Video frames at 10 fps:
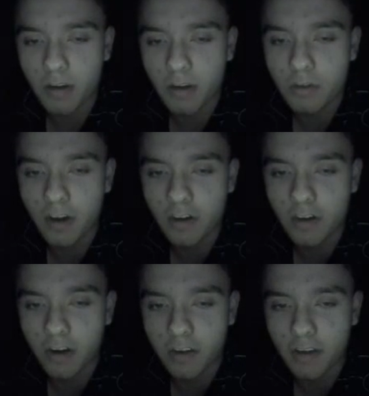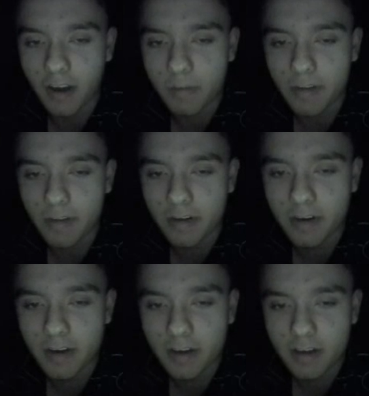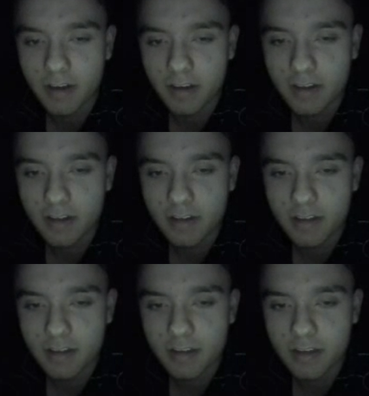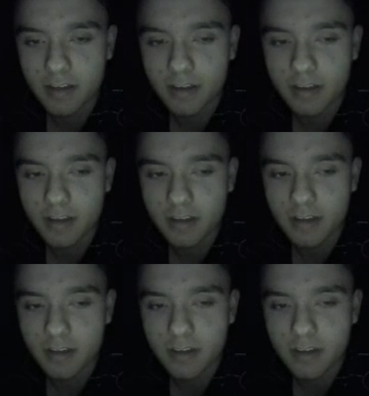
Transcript: Don't you dare toss it at him. You are good at making him laugh. How do you make him laugh?